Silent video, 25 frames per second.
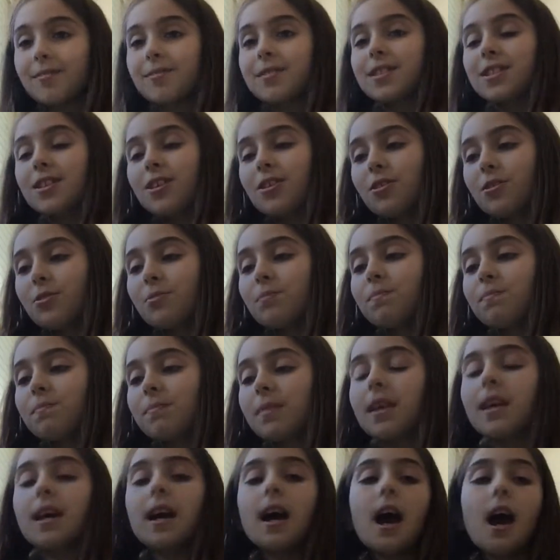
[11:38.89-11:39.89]
So,
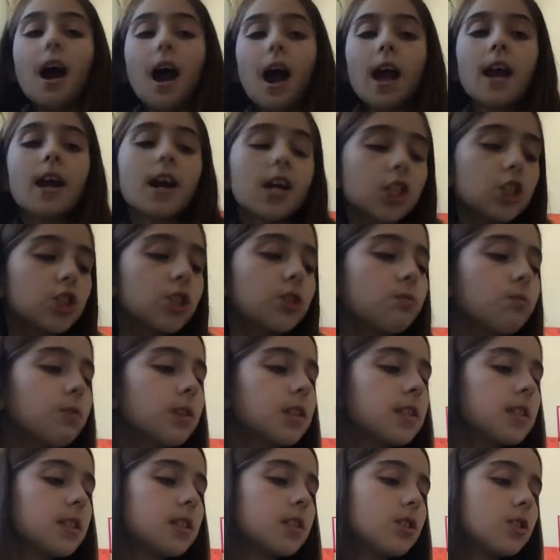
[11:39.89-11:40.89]
I actually
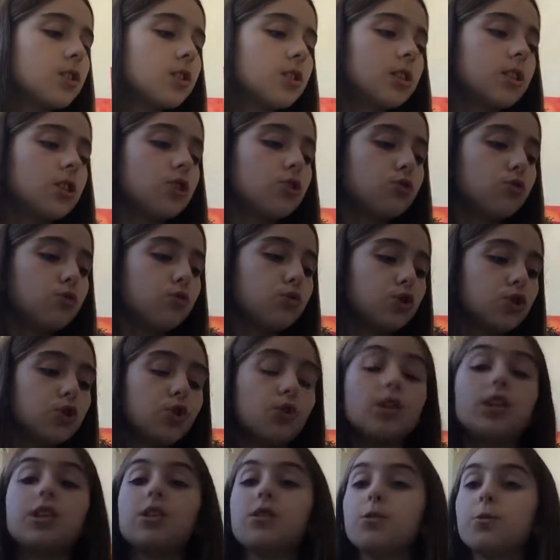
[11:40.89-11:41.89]
wanted to
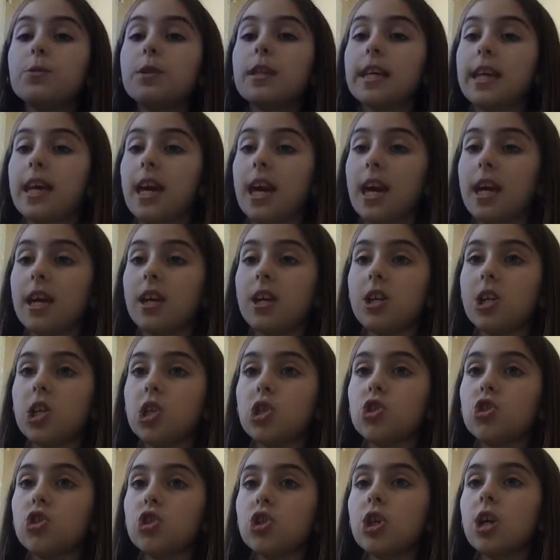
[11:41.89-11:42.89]
show you the
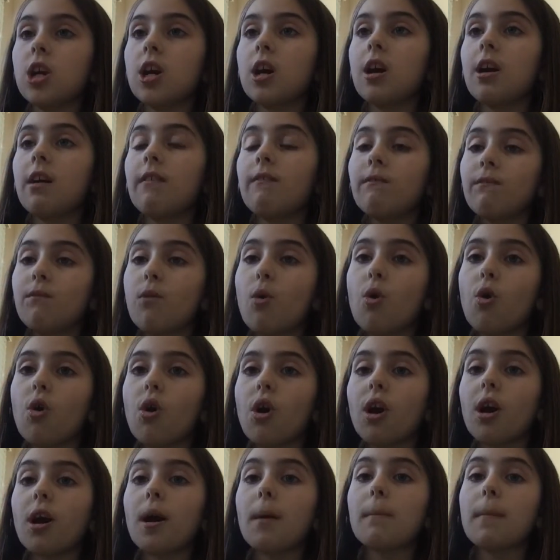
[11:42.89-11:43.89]
cage
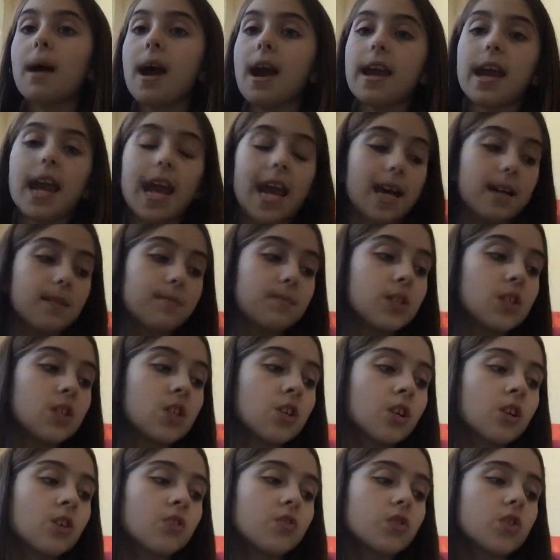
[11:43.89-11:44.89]
for my
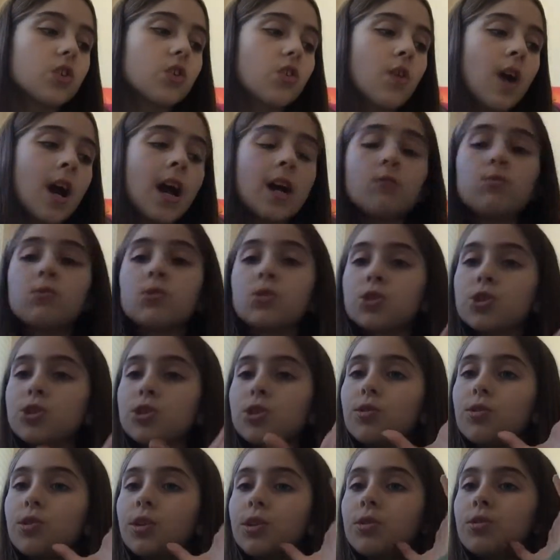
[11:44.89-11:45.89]
hamster. So, I will
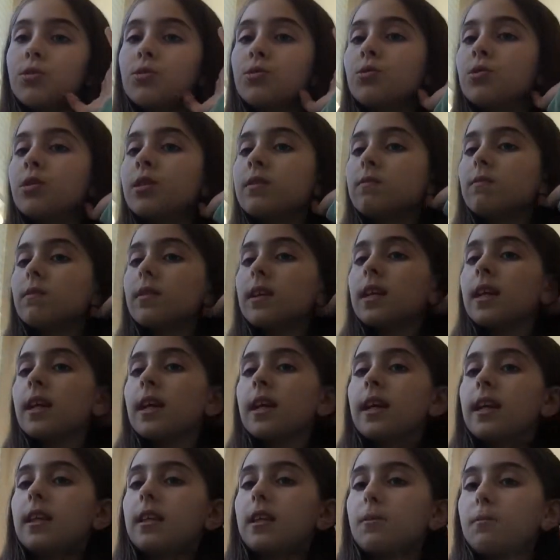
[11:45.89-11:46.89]
show you
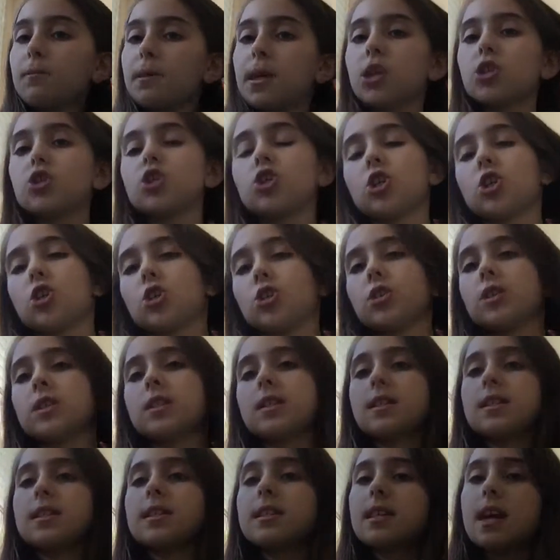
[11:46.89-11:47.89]
in the
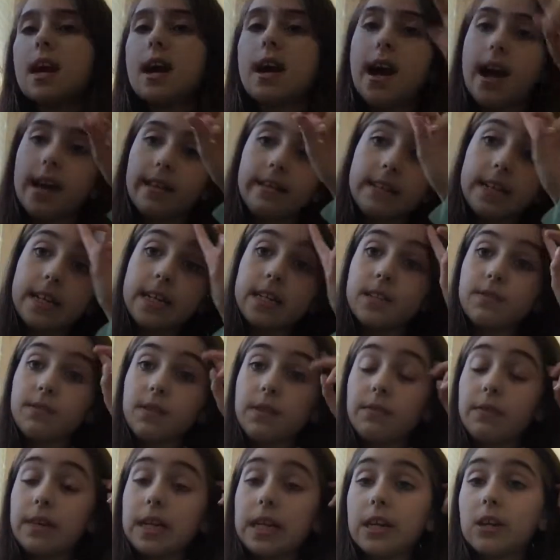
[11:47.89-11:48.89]
pictures at the end of
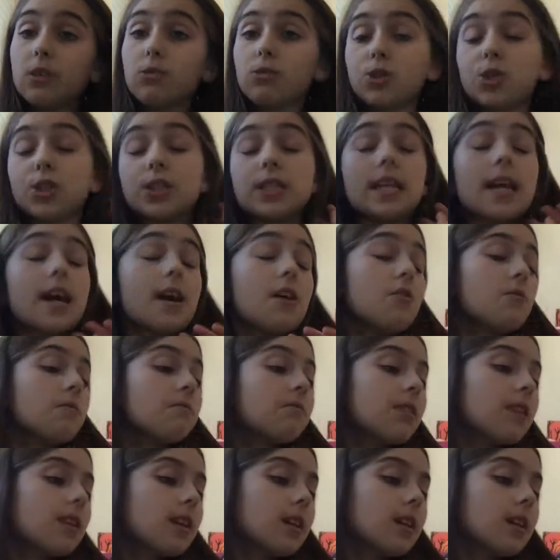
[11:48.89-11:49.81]
the video, which is now.